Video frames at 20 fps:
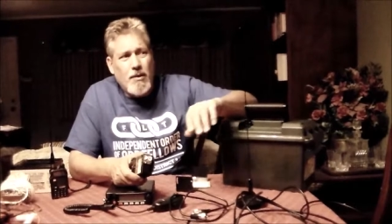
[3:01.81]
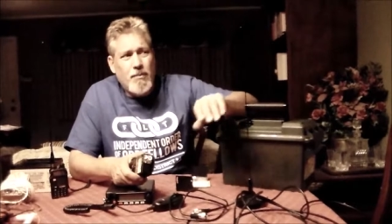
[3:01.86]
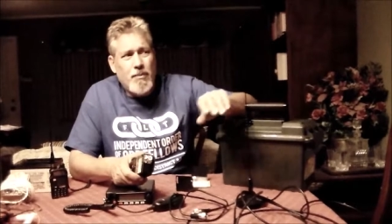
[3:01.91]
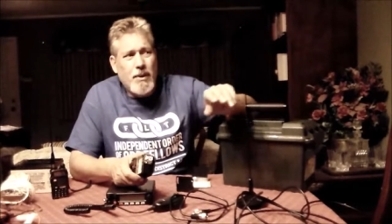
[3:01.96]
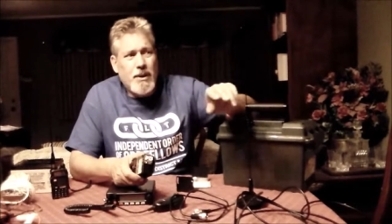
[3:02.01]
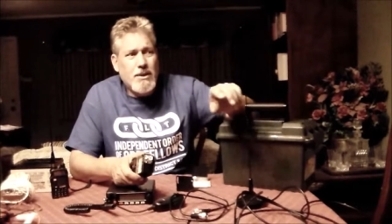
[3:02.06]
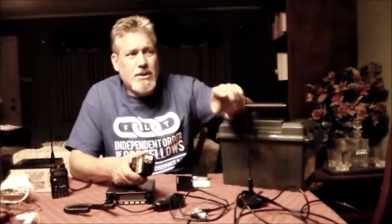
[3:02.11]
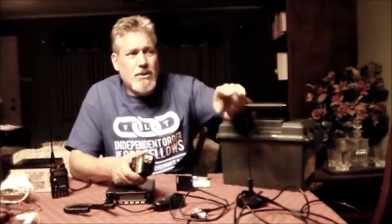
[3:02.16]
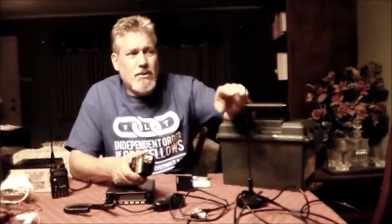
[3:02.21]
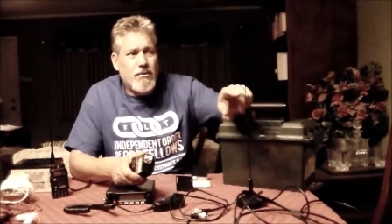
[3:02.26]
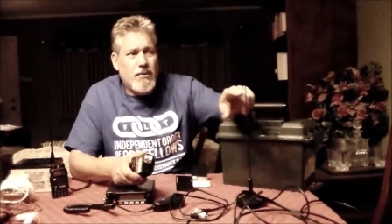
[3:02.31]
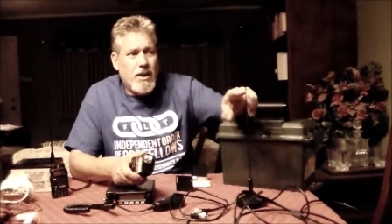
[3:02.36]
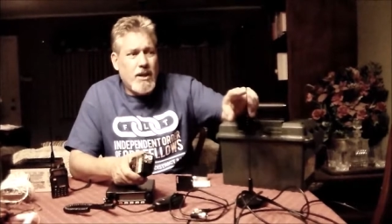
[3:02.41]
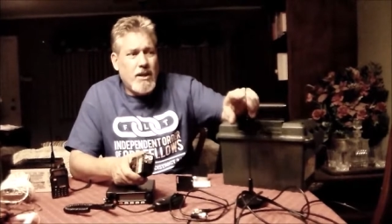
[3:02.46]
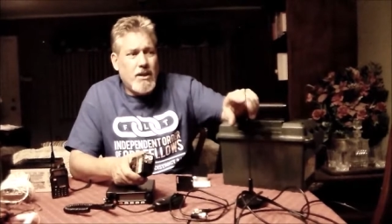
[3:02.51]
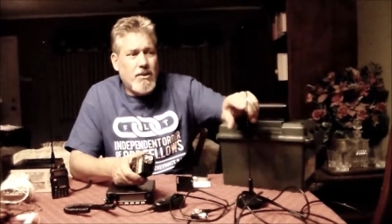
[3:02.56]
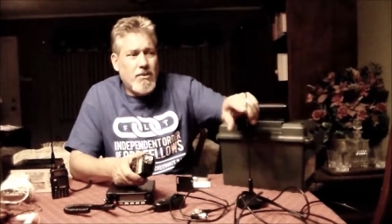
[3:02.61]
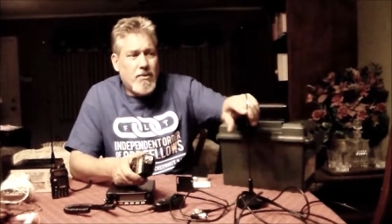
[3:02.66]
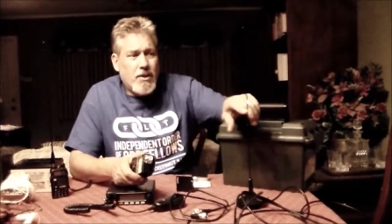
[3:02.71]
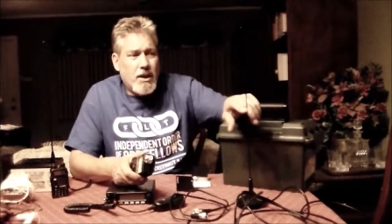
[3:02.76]
in
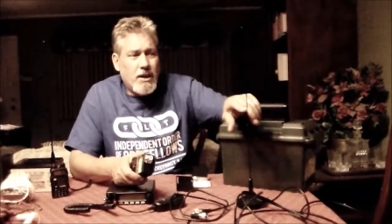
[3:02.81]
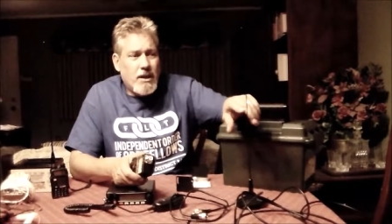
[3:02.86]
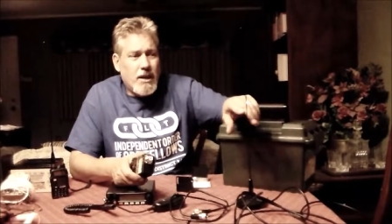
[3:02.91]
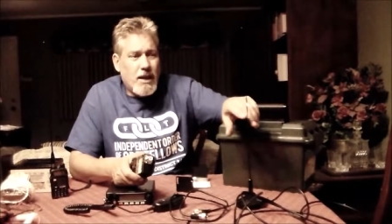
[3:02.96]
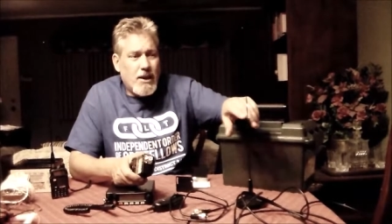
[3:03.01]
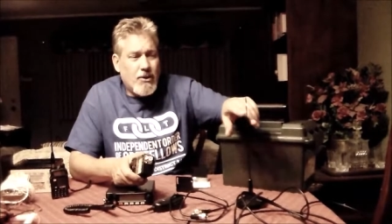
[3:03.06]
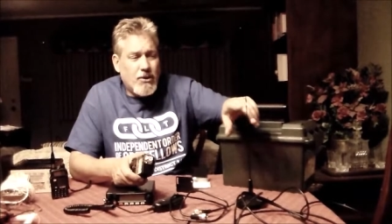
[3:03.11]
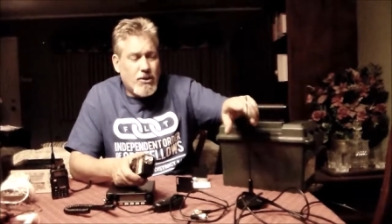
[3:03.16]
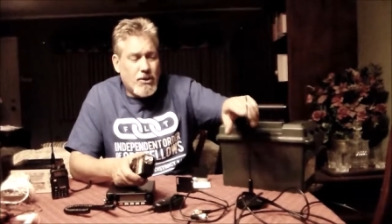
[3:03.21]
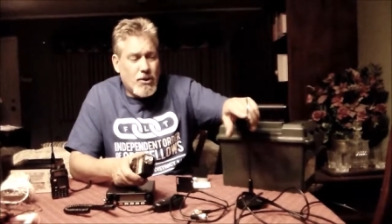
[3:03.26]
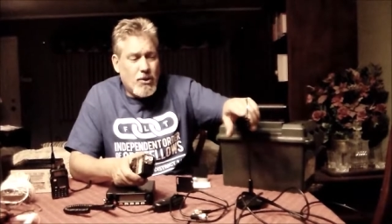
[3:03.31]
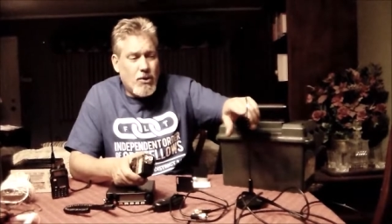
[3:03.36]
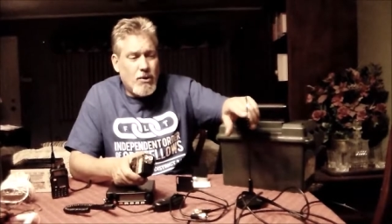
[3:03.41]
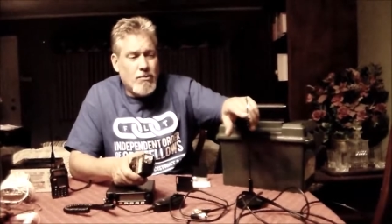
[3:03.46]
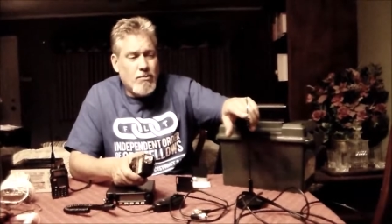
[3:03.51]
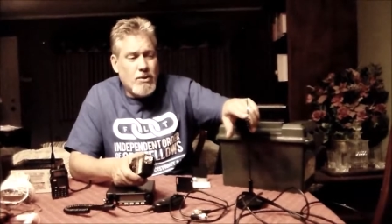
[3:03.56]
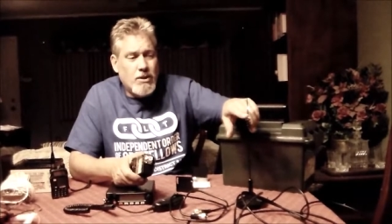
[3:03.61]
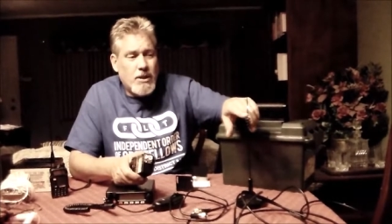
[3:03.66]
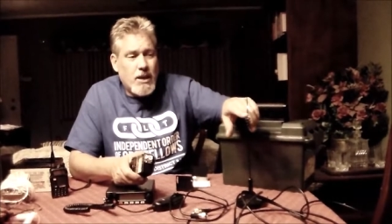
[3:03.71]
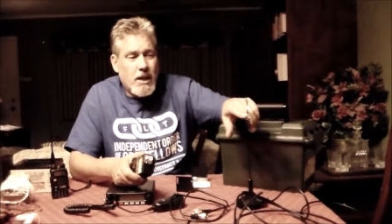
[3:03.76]
Pennsylvania right now at the
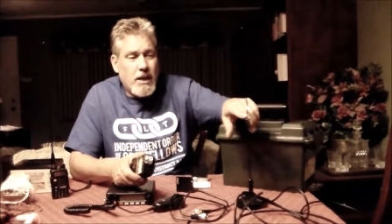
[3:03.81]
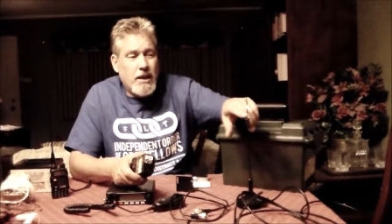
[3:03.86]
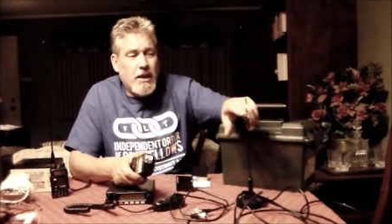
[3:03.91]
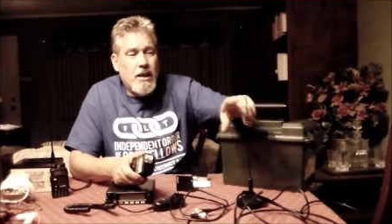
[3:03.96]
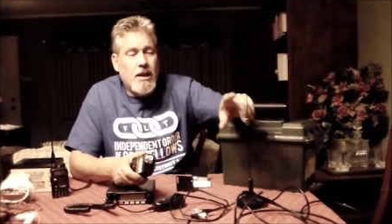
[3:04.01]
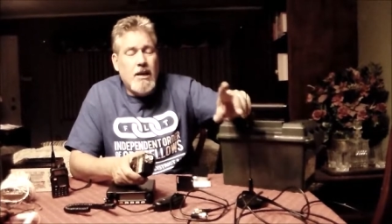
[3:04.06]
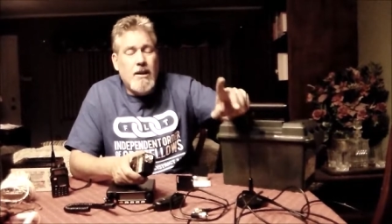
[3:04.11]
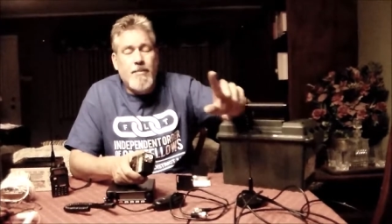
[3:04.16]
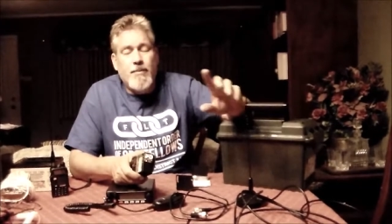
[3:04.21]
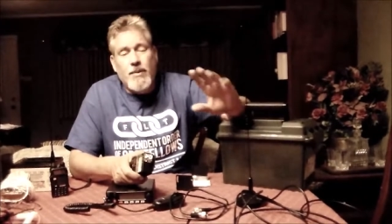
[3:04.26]
homestead,